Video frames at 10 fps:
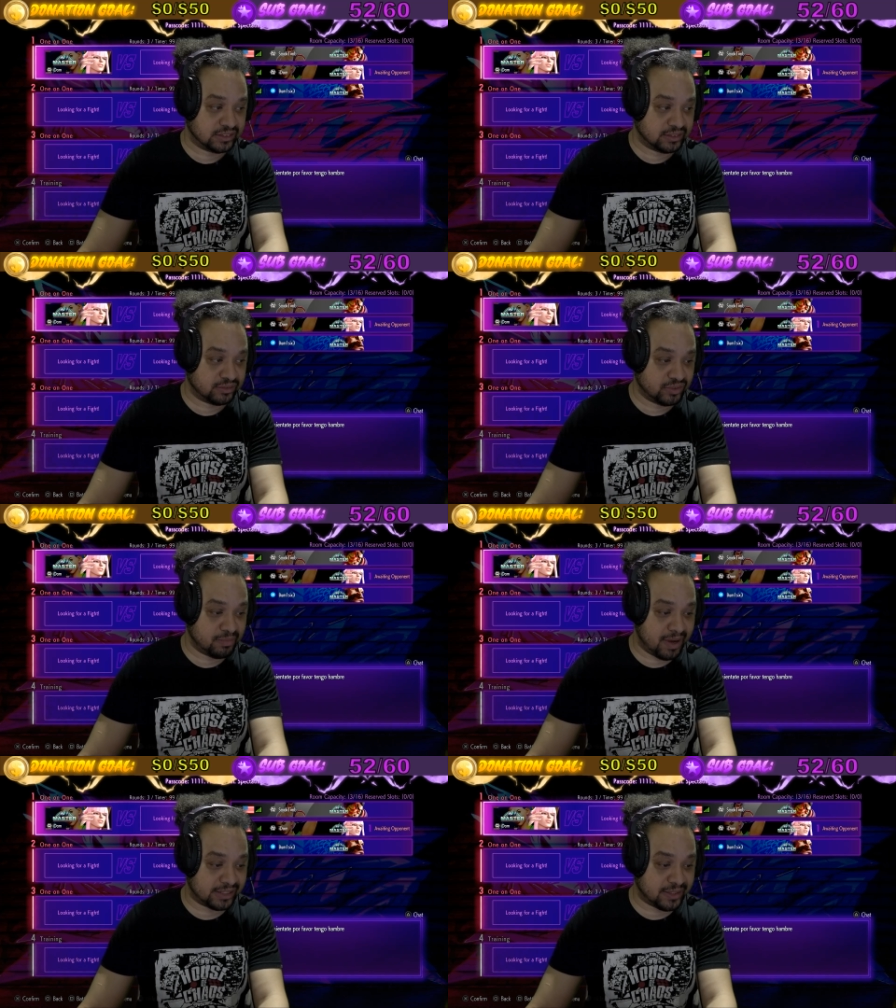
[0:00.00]
We're
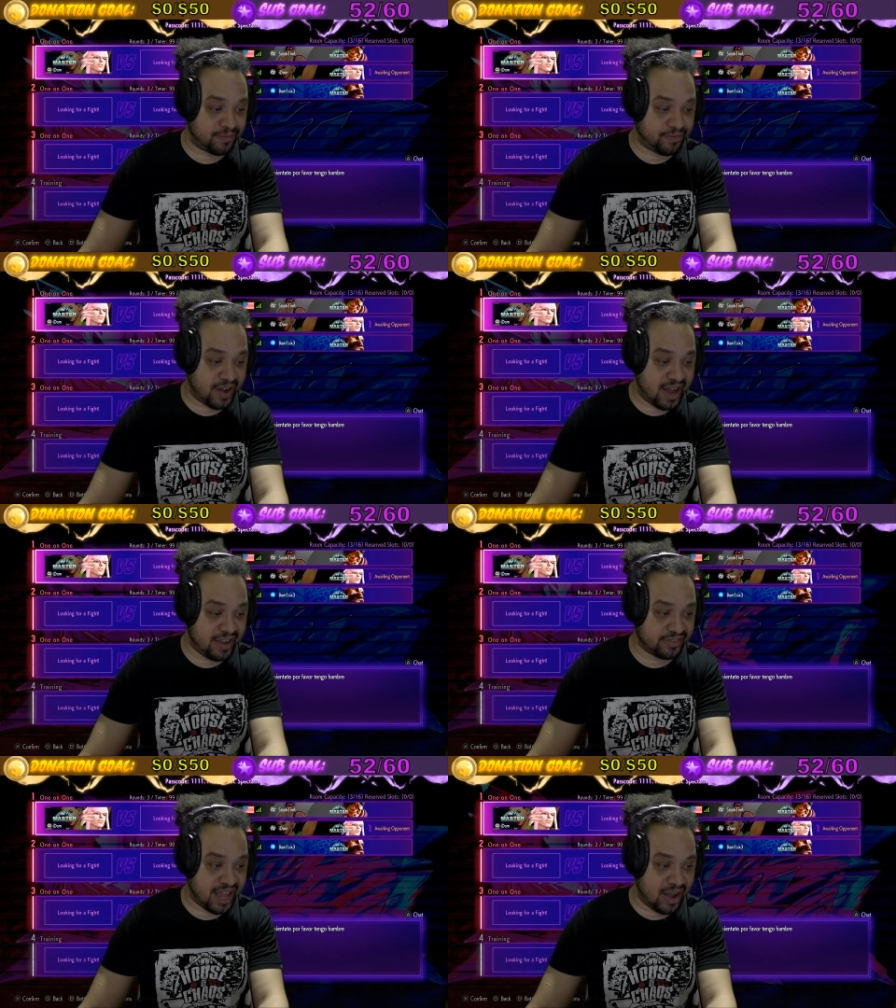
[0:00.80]
about to
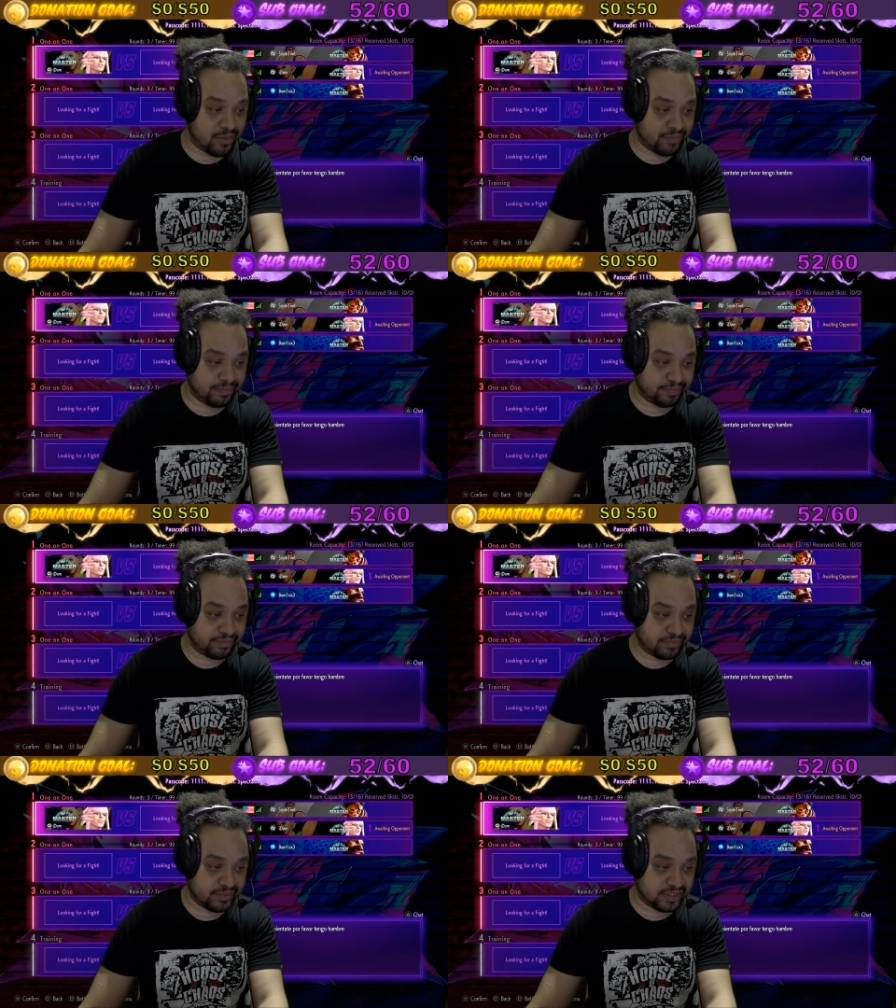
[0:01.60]
find out.
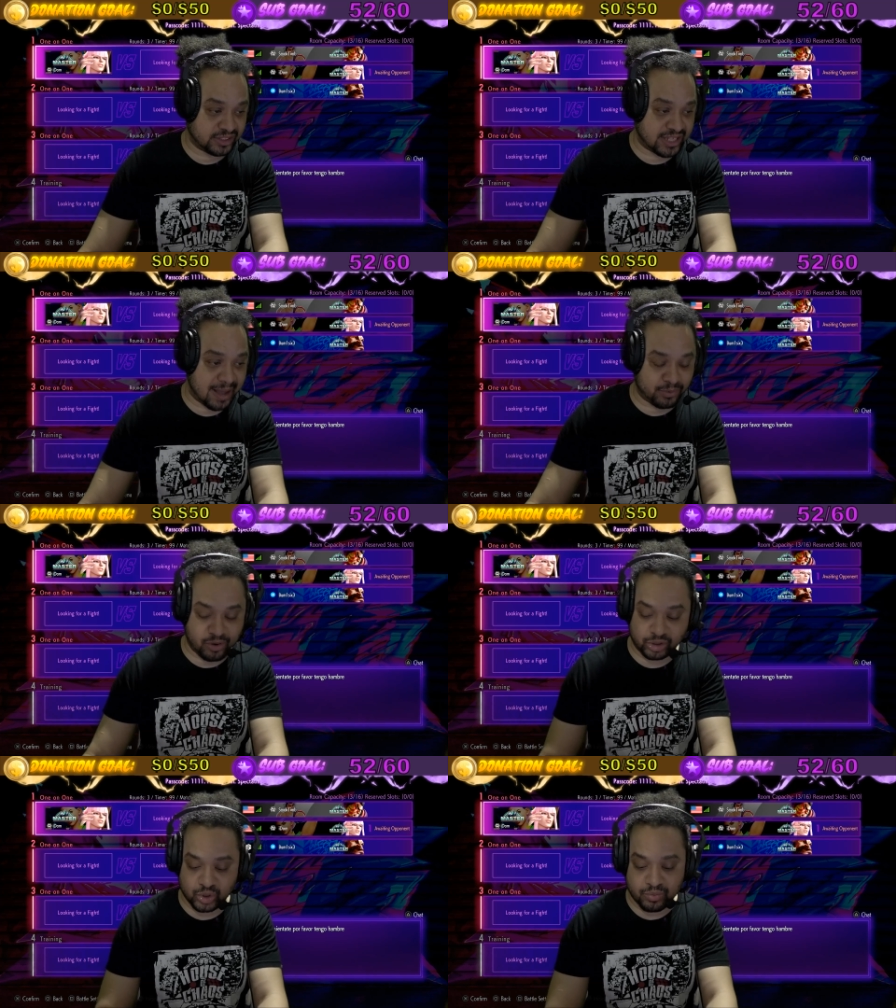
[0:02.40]
This is top
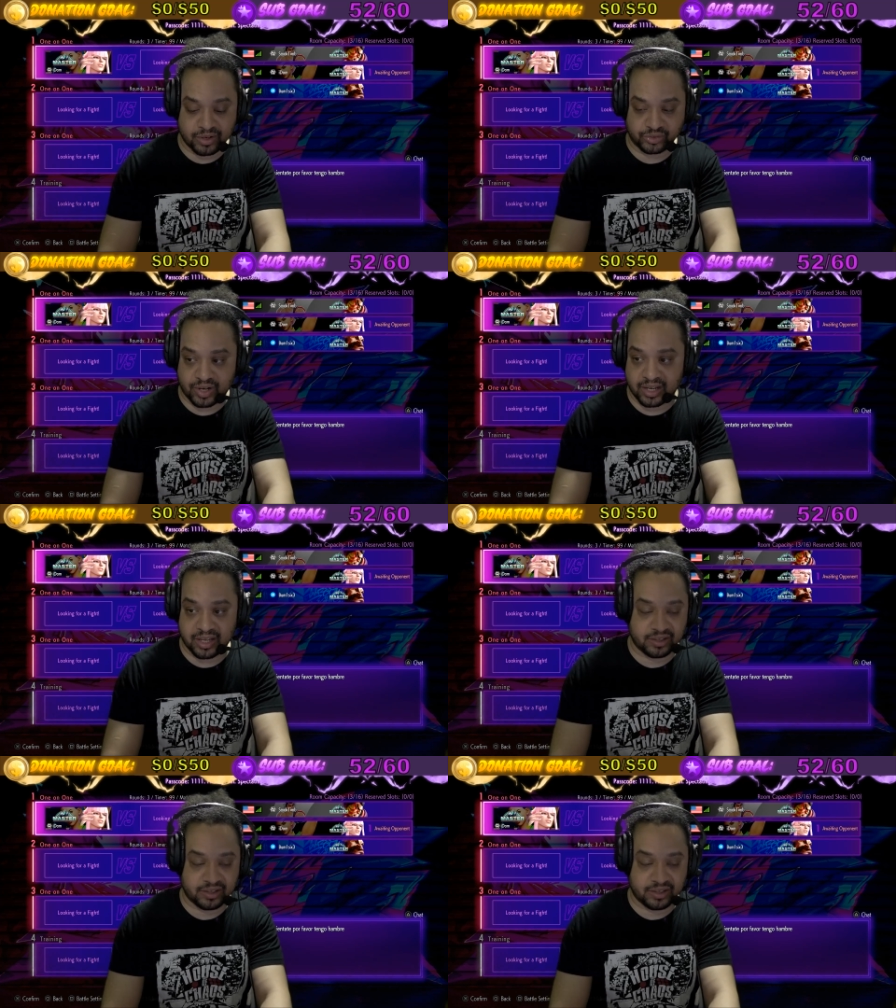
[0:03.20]
32 winners right here.